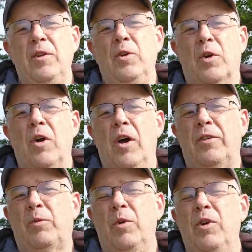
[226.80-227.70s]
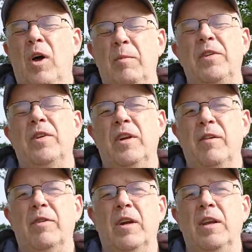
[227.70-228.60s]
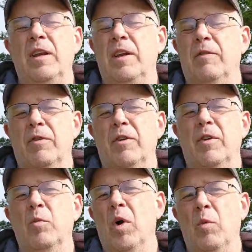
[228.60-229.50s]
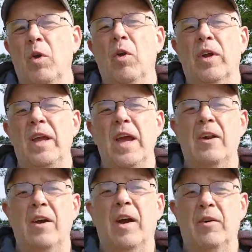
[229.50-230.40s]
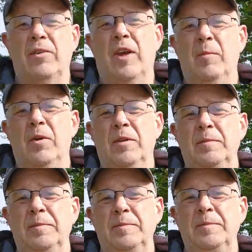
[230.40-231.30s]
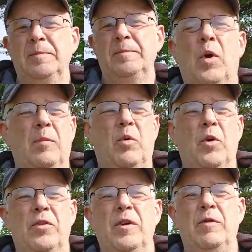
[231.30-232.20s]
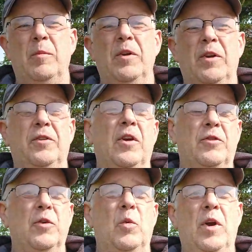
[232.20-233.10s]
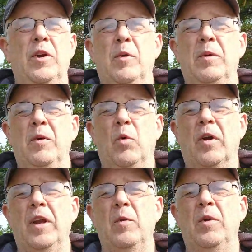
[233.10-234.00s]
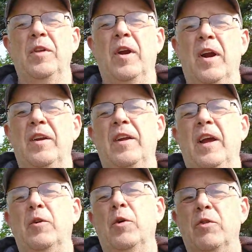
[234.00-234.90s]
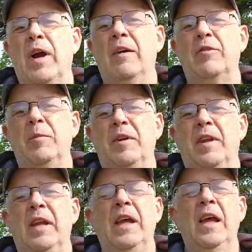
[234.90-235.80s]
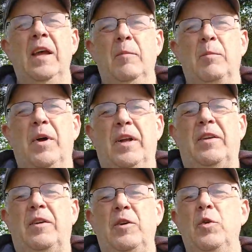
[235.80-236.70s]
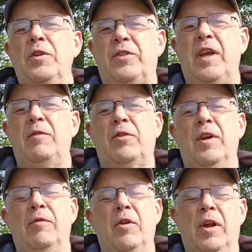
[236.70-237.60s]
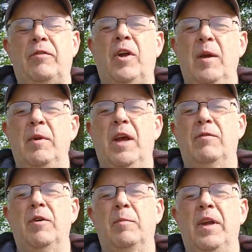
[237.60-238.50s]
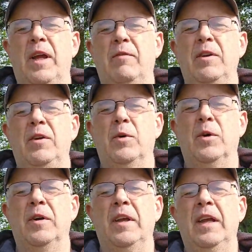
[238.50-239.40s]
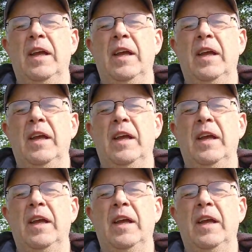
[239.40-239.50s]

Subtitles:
your costs would not be significantly different than what we're looking at in our example. The what portion of your build is also where you'll be working with an architect or a draftsman. But you can save yourself a lot of time and effort by having your